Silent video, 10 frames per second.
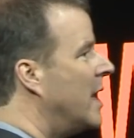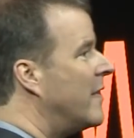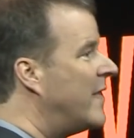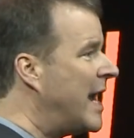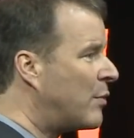
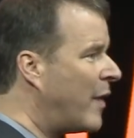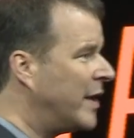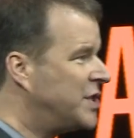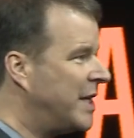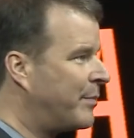They run the
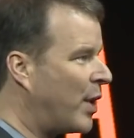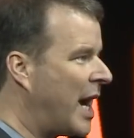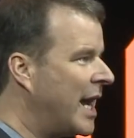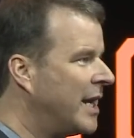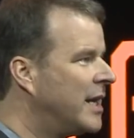Jeep
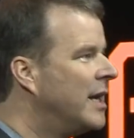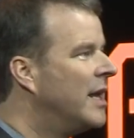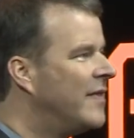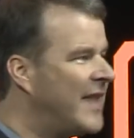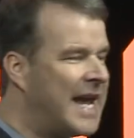brand,
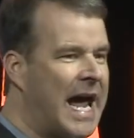they